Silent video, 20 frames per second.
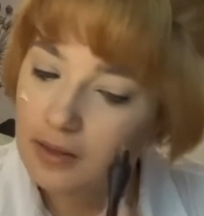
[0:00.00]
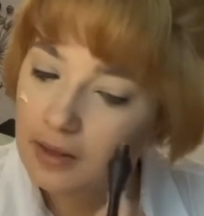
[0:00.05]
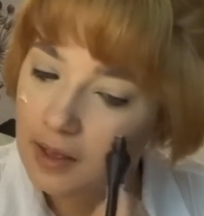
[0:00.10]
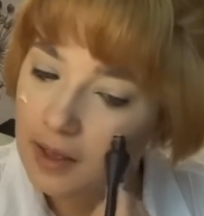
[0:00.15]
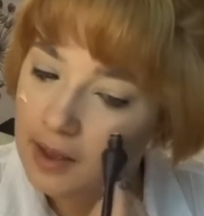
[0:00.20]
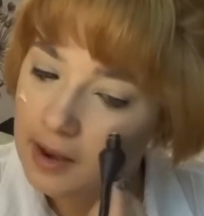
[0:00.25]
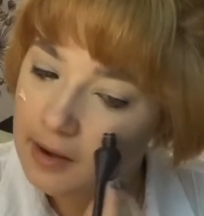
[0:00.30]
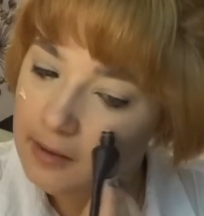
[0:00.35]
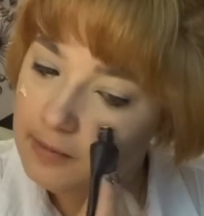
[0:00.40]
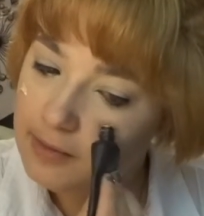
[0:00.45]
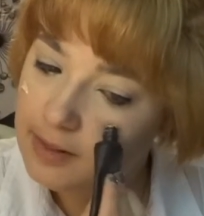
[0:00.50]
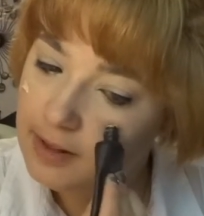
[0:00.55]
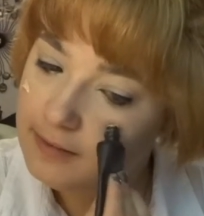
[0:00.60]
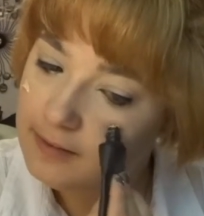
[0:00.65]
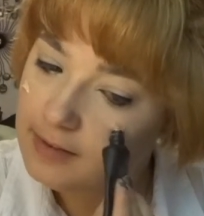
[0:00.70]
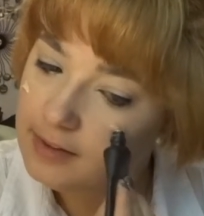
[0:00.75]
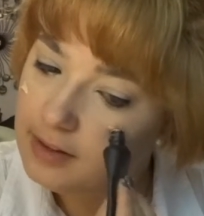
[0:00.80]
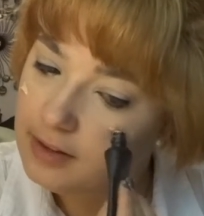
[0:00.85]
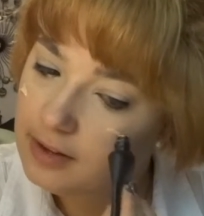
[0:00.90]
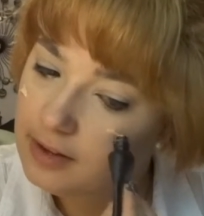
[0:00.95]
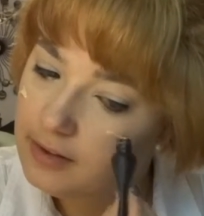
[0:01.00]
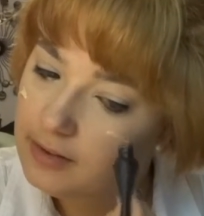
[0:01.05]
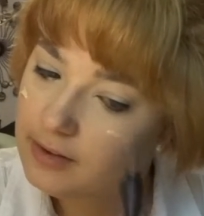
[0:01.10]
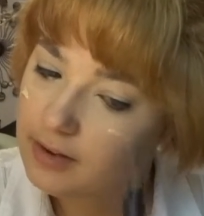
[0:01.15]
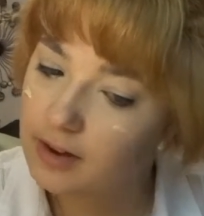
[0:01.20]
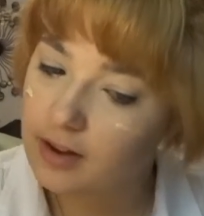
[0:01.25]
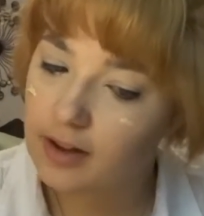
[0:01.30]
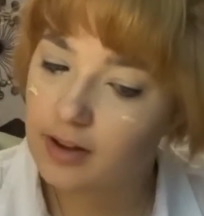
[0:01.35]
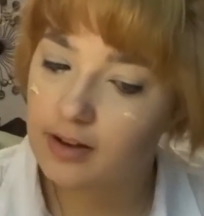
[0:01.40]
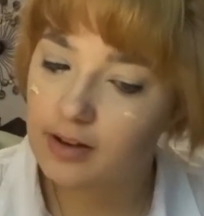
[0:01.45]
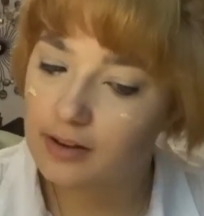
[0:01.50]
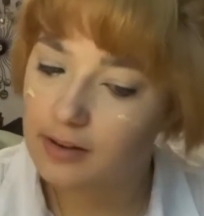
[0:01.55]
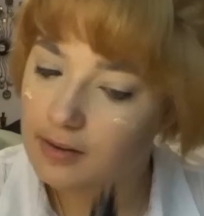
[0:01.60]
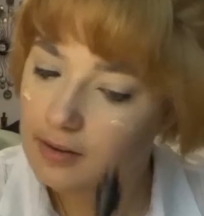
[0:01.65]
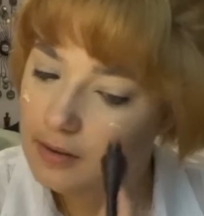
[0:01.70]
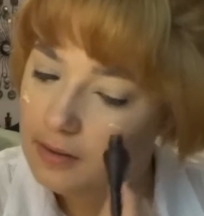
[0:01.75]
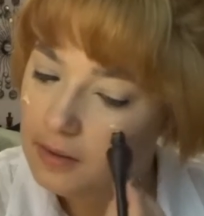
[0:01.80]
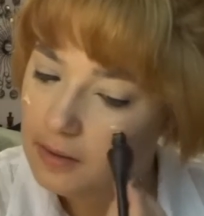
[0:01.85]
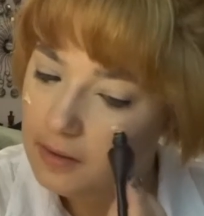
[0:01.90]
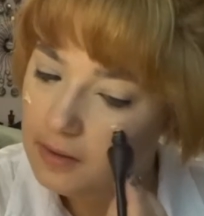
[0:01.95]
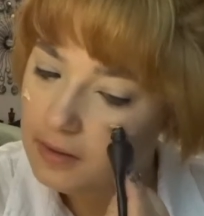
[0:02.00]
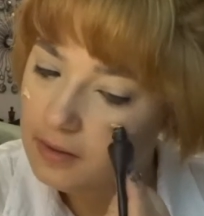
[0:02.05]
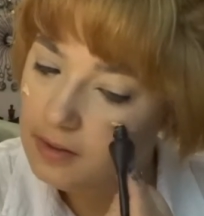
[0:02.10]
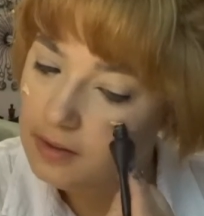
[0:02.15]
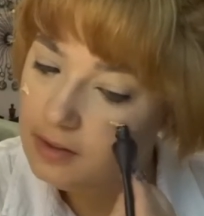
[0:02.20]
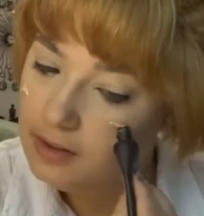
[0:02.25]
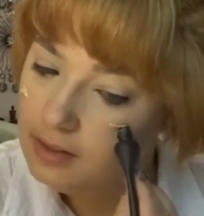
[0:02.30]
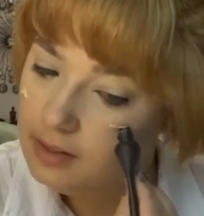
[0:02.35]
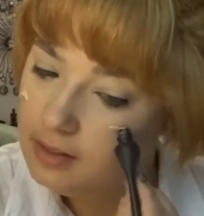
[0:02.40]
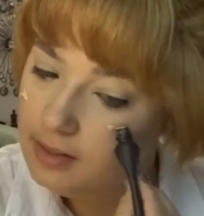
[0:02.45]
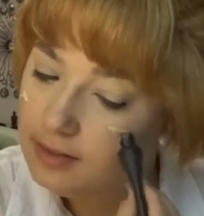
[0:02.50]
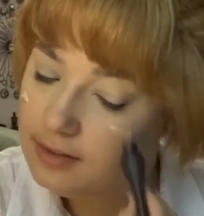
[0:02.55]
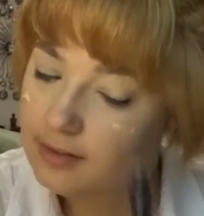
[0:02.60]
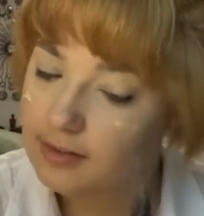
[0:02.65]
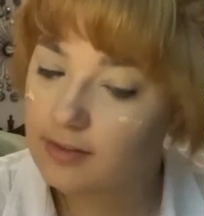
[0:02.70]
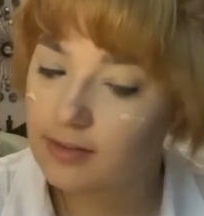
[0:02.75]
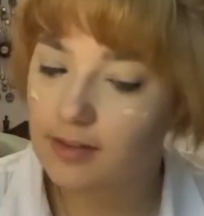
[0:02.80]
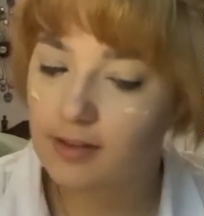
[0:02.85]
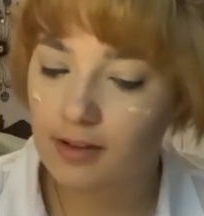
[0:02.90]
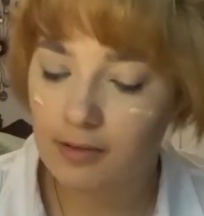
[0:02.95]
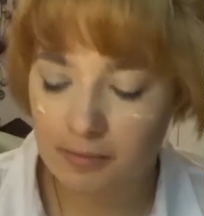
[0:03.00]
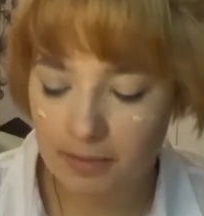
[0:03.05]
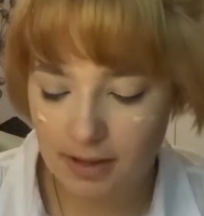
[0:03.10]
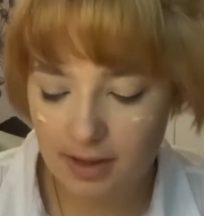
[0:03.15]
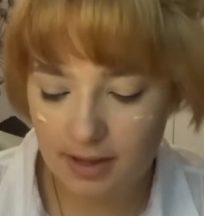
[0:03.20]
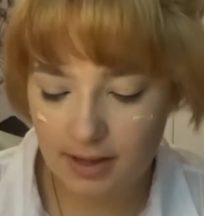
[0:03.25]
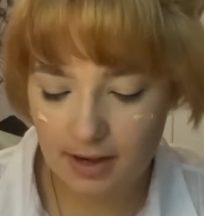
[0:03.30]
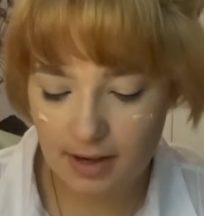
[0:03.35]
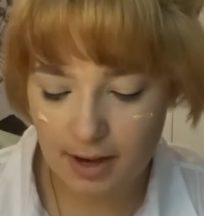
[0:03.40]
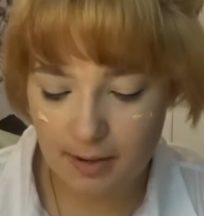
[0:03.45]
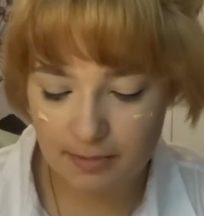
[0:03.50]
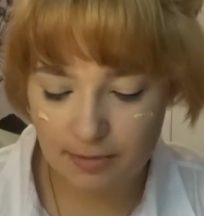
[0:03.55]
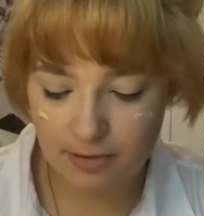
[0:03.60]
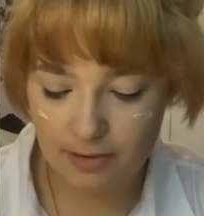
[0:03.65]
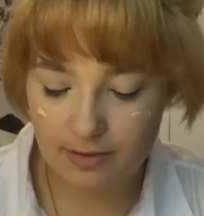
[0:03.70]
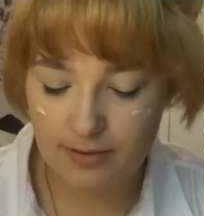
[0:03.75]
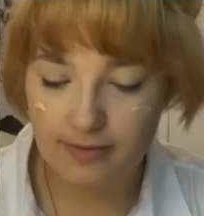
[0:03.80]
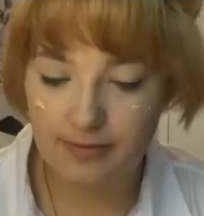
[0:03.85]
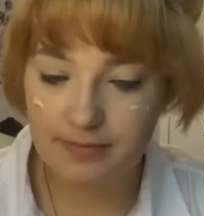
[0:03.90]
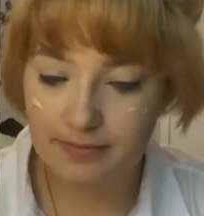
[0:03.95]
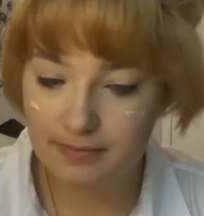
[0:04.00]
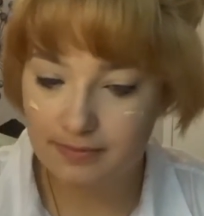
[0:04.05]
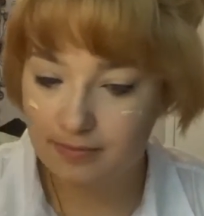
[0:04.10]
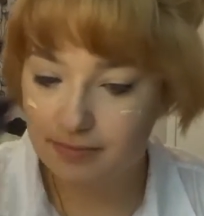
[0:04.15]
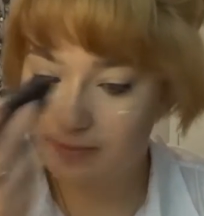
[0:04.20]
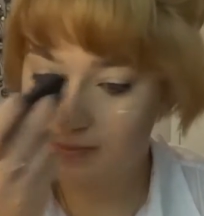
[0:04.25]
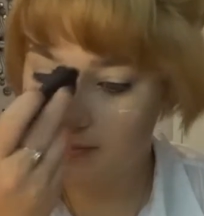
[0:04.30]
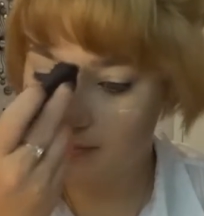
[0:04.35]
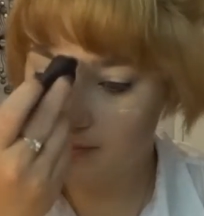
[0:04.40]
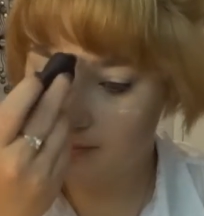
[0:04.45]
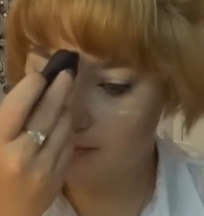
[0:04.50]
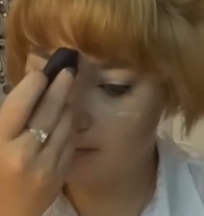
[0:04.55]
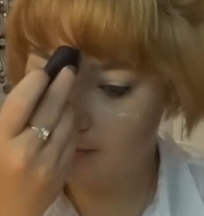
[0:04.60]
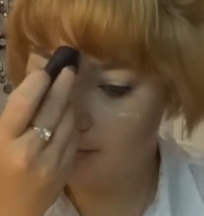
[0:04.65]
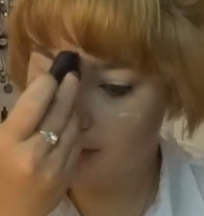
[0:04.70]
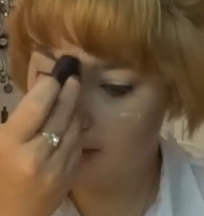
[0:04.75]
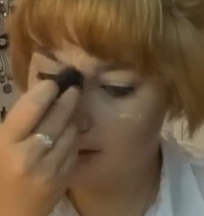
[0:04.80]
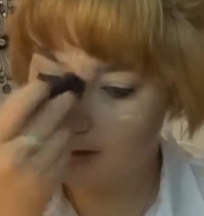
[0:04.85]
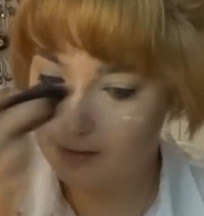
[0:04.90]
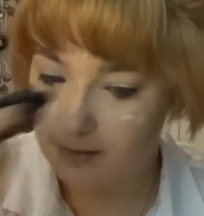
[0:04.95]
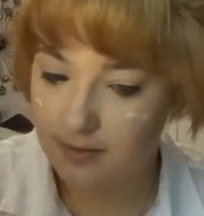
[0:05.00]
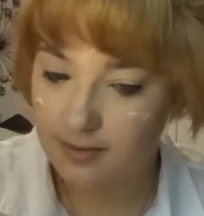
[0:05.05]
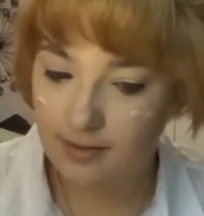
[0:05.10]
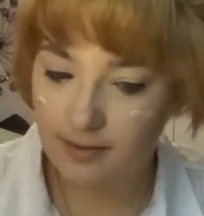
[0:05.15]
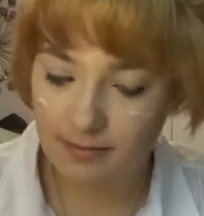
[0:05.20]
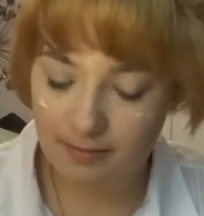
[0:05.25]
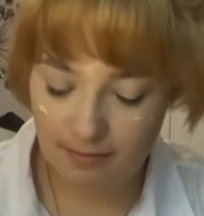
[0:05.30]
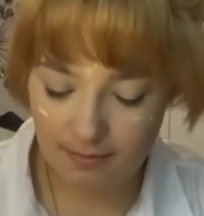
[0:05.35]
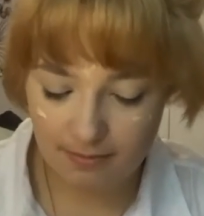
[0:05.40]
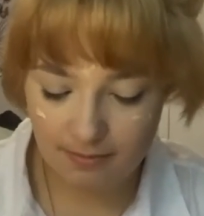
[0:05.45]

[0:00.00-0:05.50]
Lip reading: And with everything going on, this is completely optional because